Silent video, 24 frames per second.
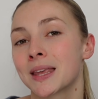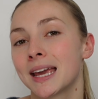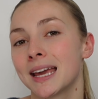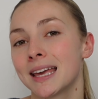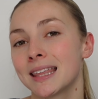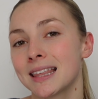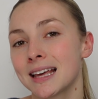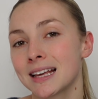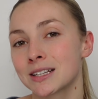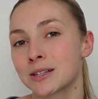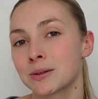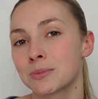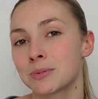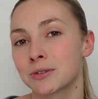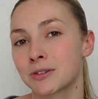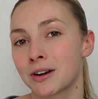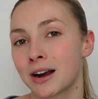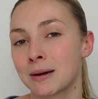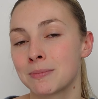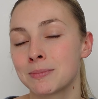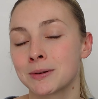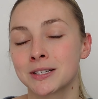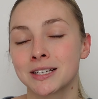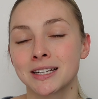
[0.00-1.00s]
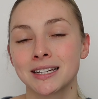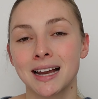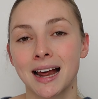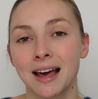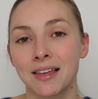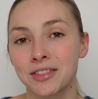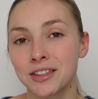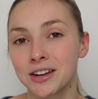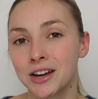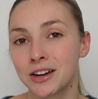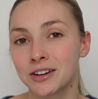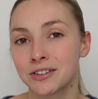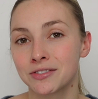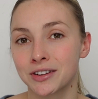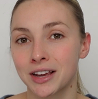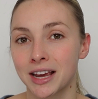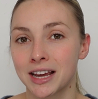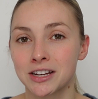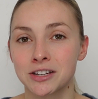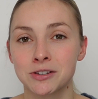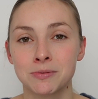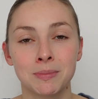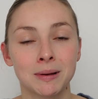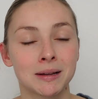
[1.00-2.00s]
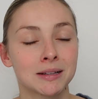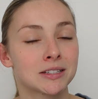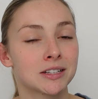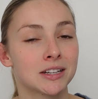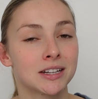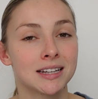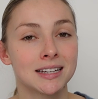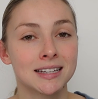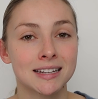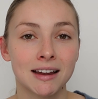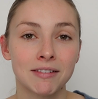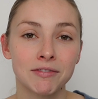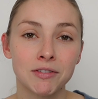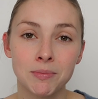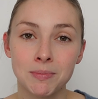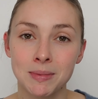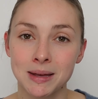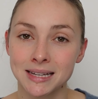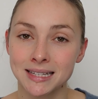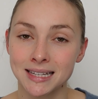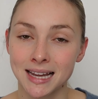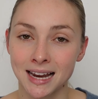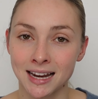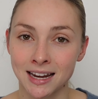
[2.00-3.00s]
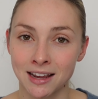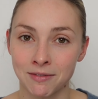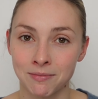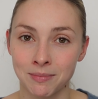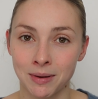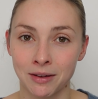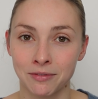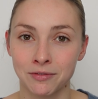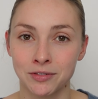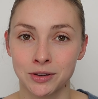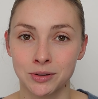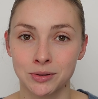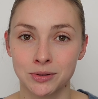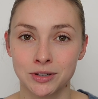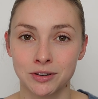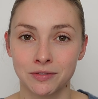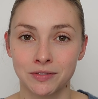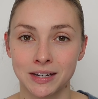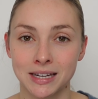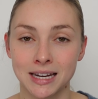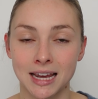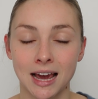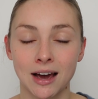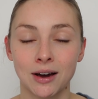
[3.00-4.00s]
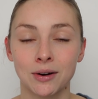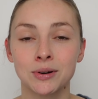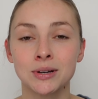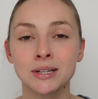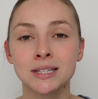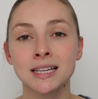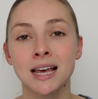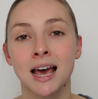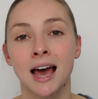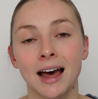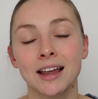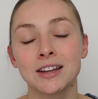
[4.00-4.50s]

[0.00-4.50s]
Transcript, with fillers: hit that subscribe button and the notification bell so you never miss any of my future videos.